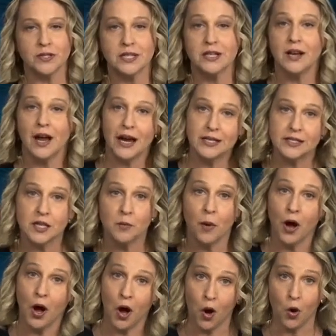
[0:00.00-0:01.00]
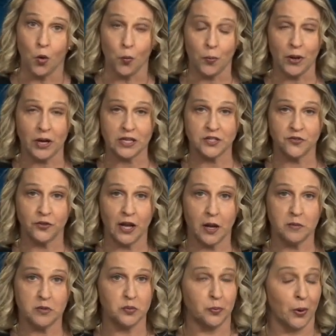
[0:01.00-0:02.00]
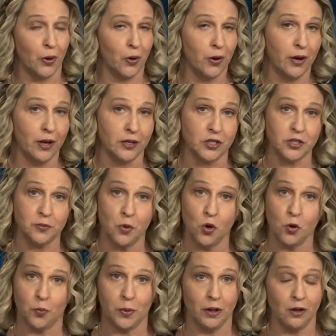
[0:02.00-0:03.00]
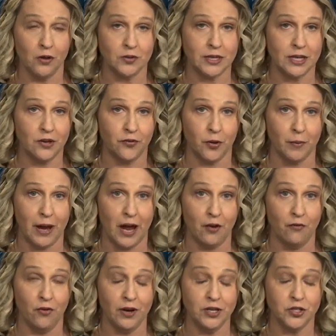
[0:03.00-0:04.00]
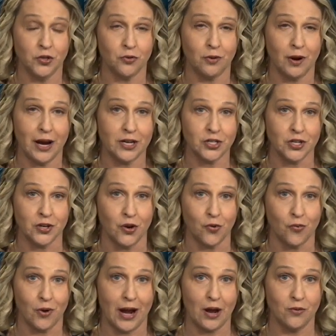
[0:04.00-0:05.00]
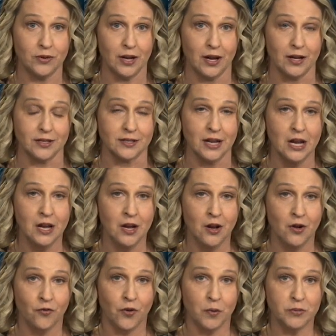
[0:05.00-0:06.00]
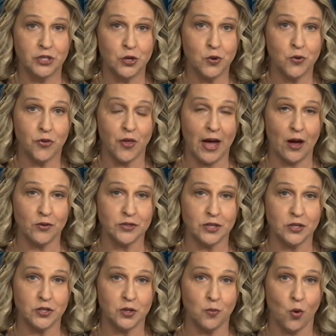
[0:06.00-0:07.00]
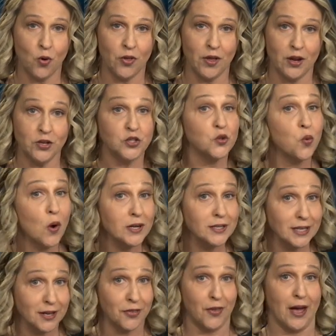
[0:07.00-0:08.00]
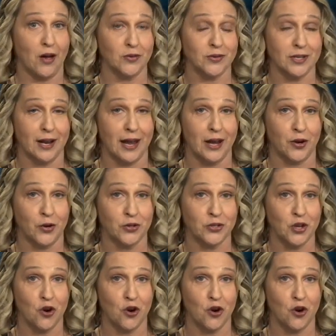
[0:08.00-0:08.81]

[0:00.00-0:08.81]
Tonight, some hope as flames burn and smoke billows in from every direction around us. From 2,000 to more than 20,000 acres